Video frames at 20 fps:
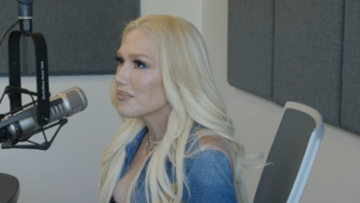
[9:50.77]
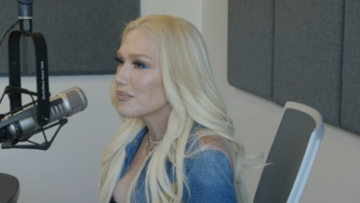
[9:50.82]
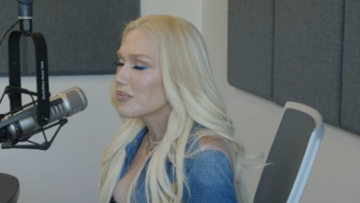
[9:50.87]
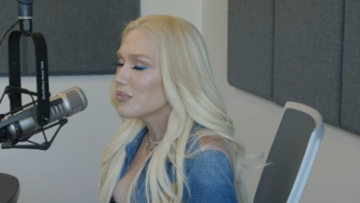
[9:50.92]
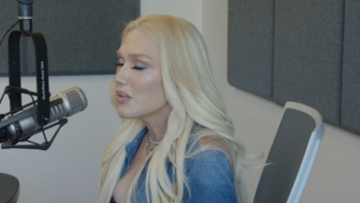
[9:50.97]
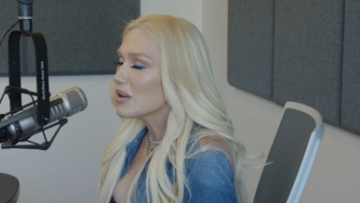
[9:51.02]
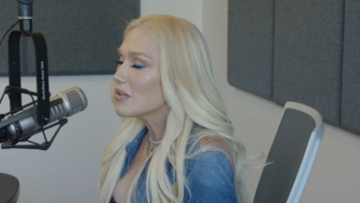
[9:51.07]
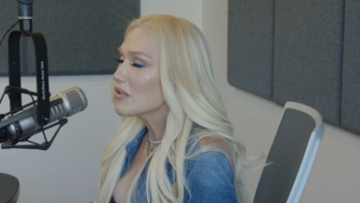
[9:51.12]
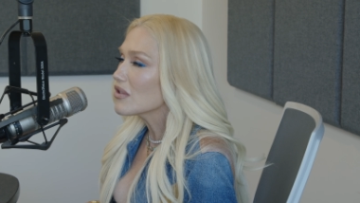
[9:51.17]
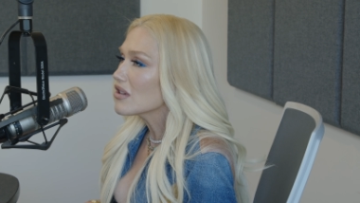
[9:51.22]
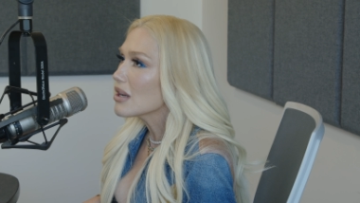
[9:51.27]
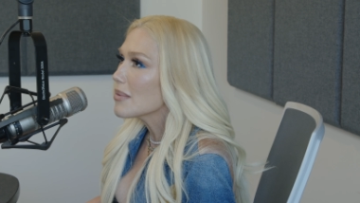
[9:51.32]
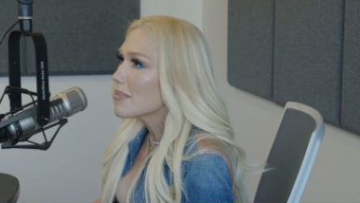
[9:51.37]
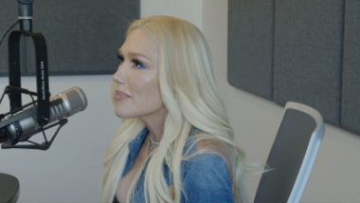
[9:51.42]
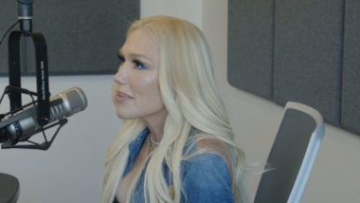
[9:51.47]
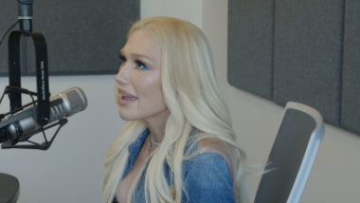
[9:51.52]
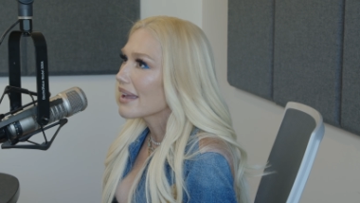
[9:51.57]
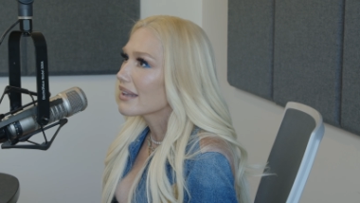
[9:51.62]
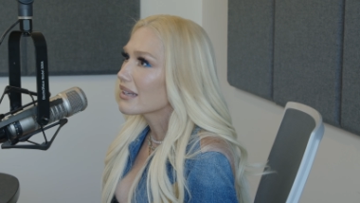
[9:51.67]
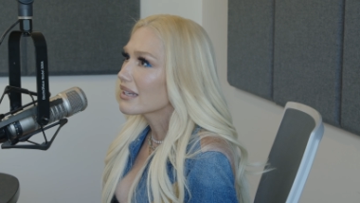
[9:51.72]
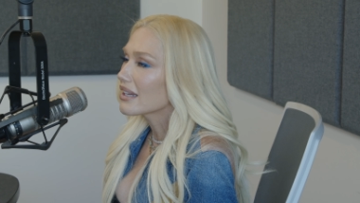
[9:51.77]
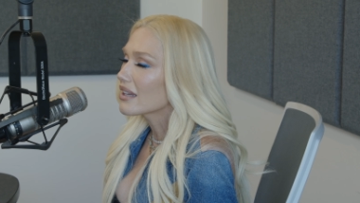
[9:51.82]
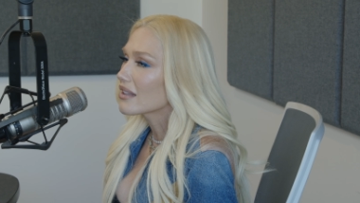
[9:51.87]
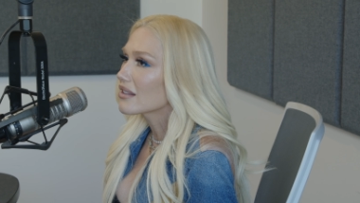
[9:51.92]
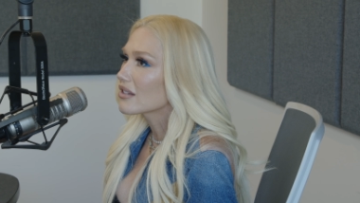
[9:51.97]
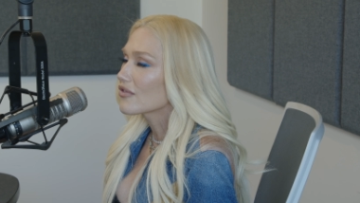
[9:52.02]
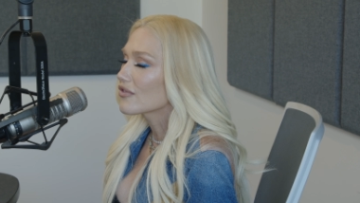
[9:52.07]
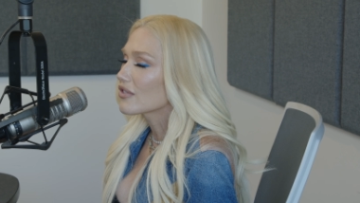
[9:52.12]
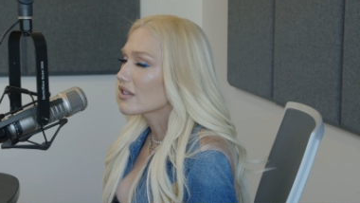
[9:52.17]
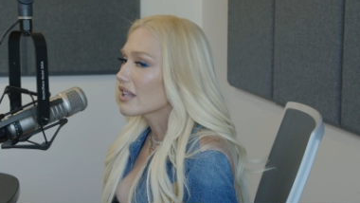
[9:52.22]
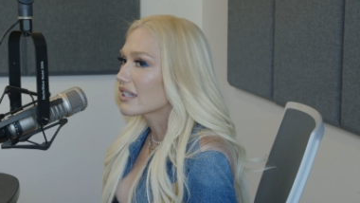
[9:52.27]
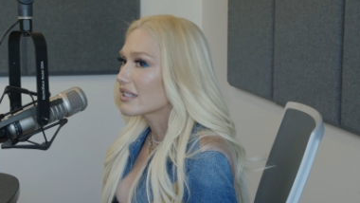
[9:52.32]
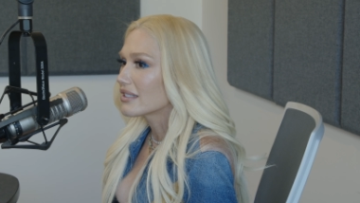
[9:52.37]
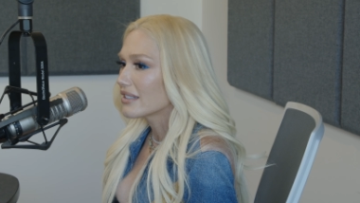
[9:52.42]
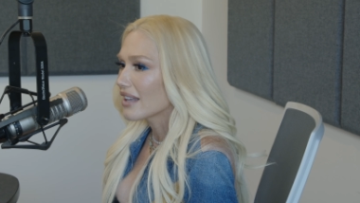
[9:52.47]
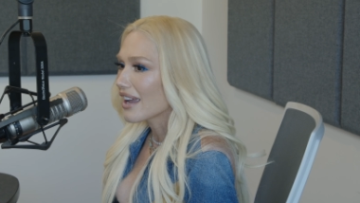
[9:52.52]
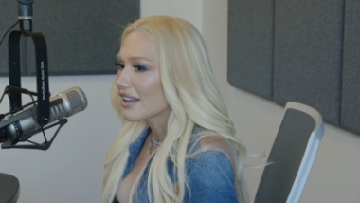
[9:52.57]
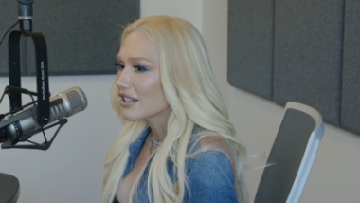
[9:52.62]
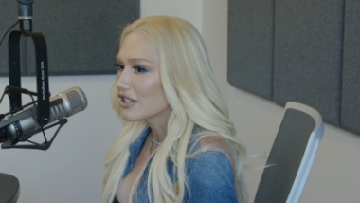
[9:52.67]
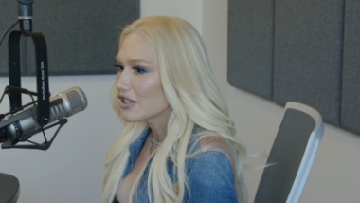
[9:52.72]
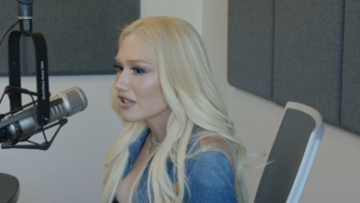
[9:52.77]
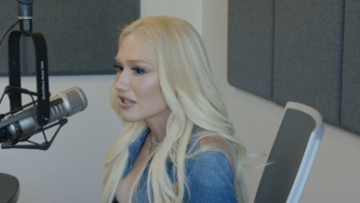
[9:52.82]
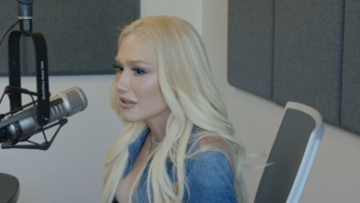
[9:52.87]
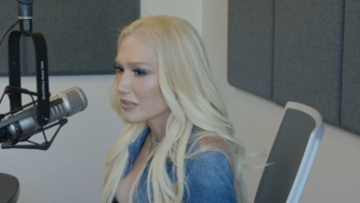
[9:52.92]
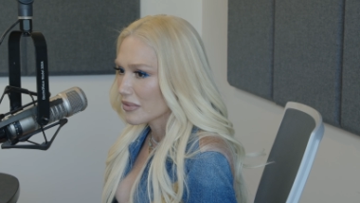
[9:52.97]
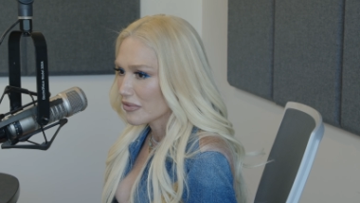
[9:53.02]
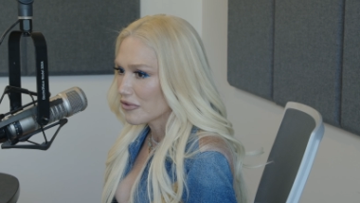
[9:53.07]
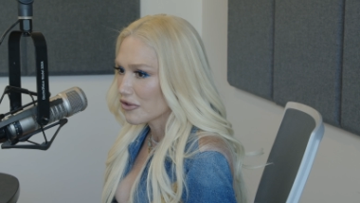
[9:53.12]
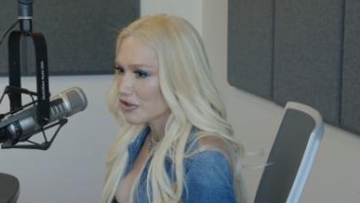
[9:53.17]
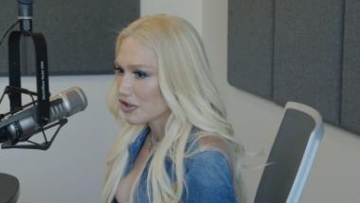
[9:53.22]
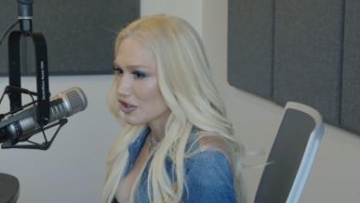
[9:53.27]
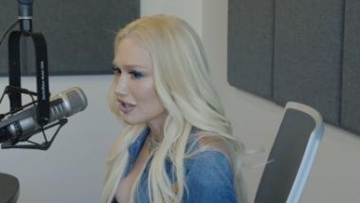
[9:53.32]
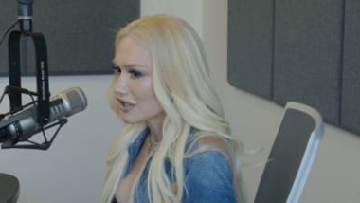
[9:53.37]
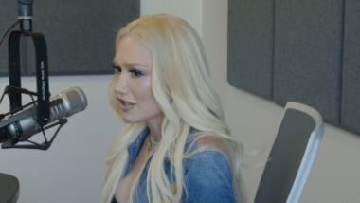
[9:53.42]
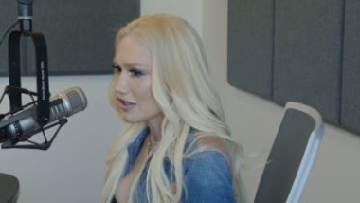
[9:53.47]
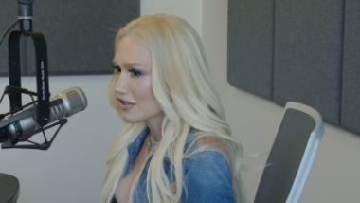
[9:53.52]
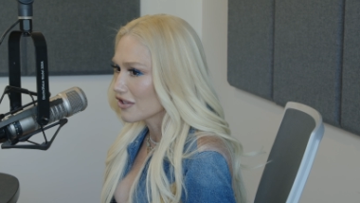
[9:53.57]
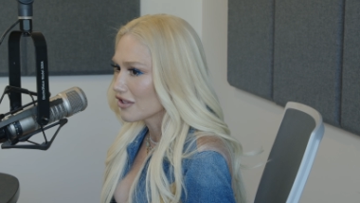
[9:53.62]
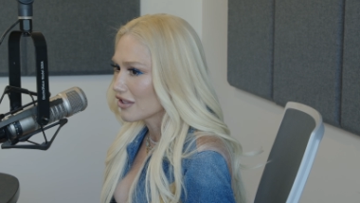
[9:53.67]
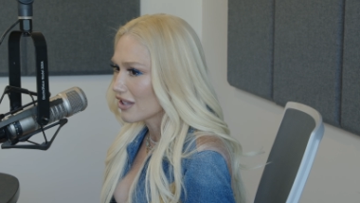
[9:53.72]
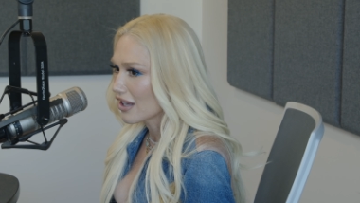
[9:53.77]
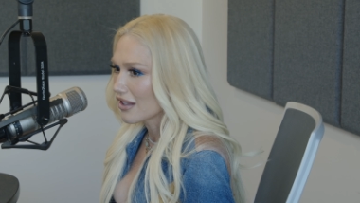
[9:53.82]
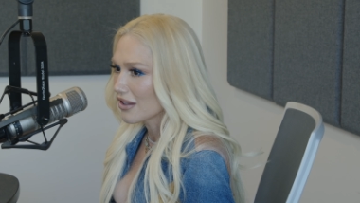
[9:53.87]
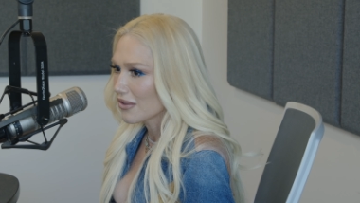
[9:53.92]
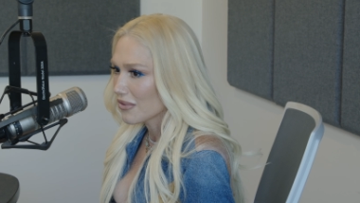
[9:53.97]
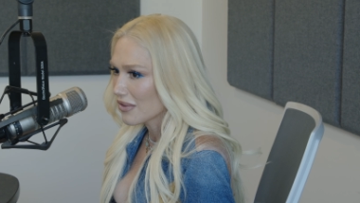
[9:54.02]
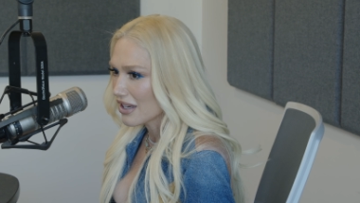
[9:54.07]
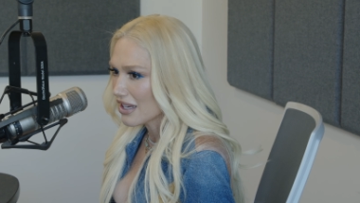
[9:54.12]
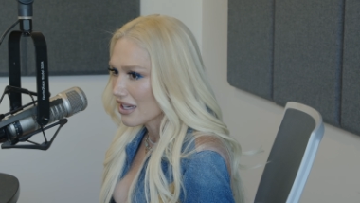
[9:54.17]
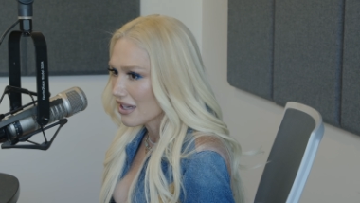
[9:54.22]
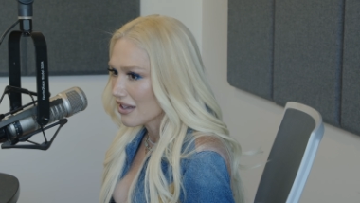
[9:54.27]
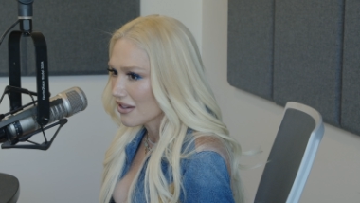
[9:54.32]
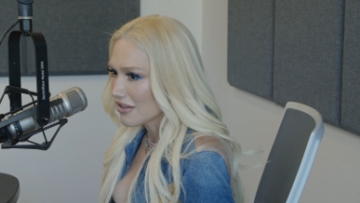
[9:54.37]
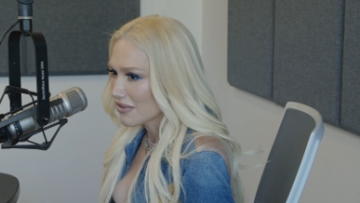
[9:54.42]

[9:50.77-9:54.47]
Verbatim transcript: we were in a band together for like nine years before Just a Girl got on the radio,